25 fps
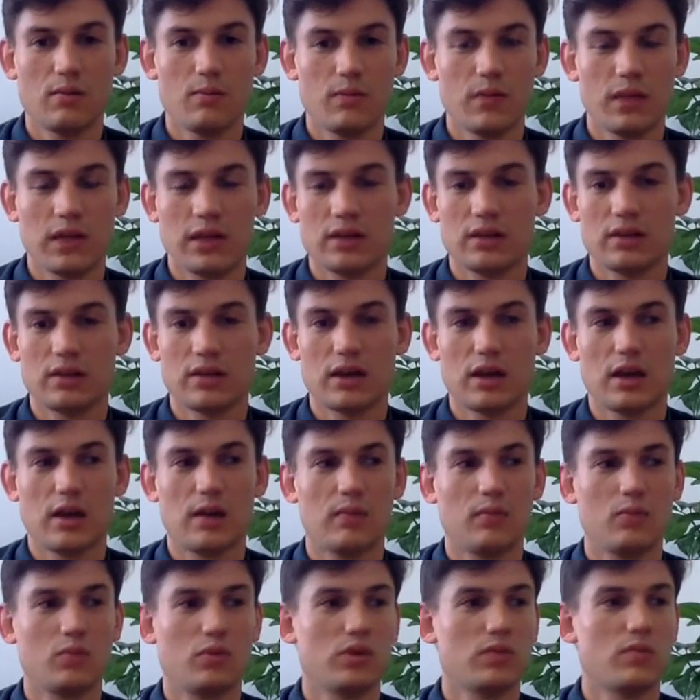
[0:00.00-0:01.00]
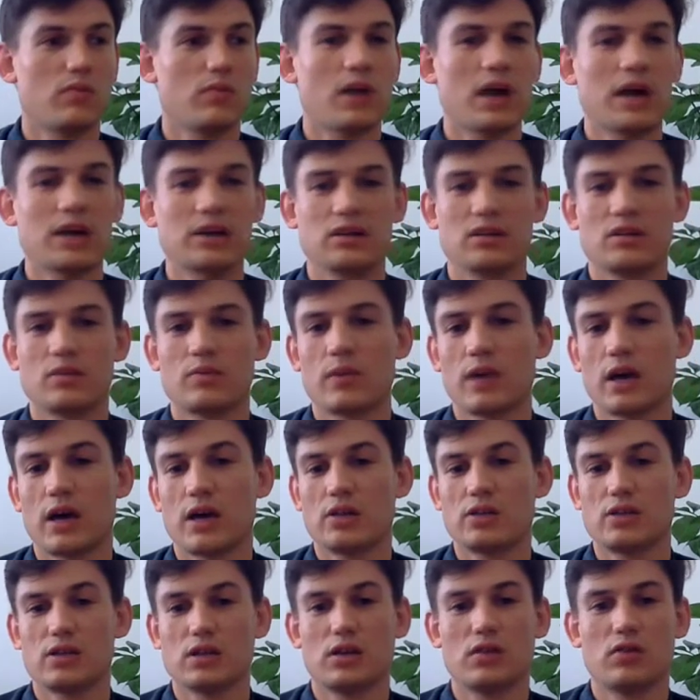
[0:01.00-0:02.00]
meet them with my
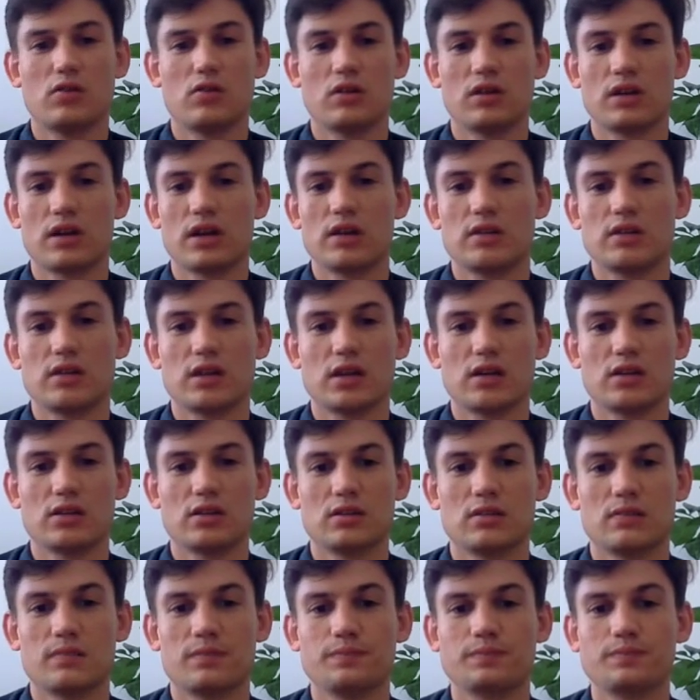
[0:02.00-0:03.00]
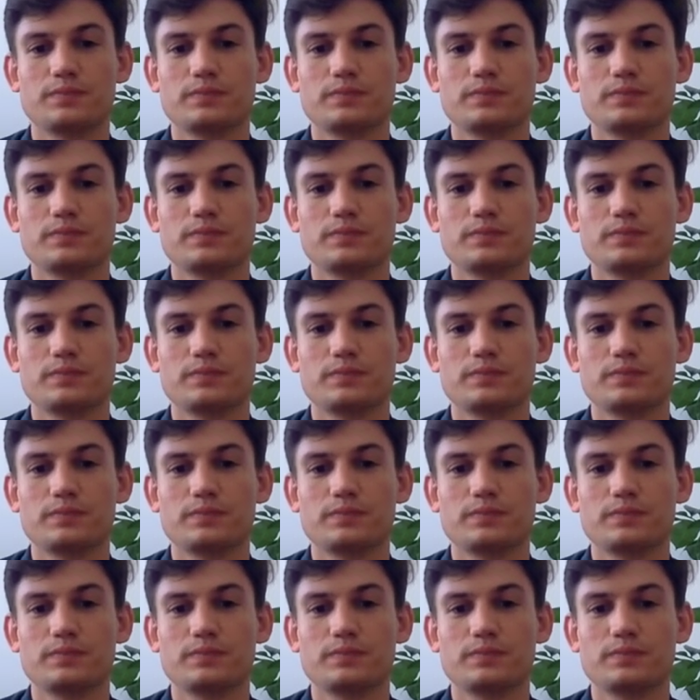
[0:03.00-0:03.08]
dispatch and organization.